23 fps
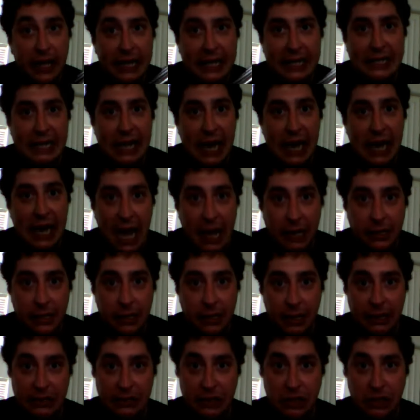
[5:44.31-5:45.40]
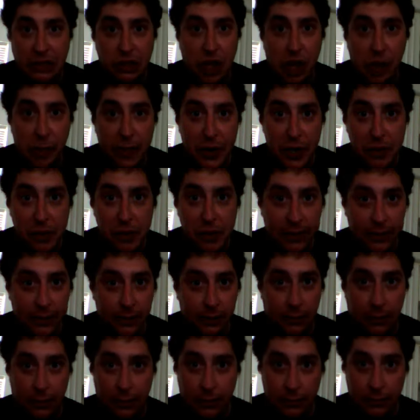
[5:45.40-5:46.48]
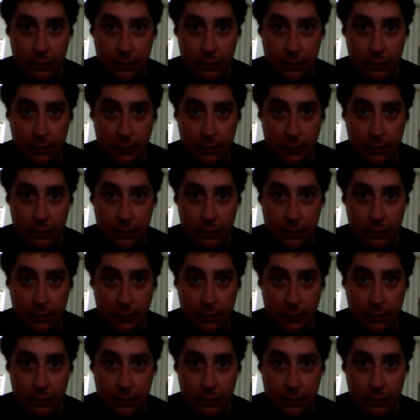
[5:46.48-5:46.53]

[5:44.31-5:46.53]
not a skirmish pistol.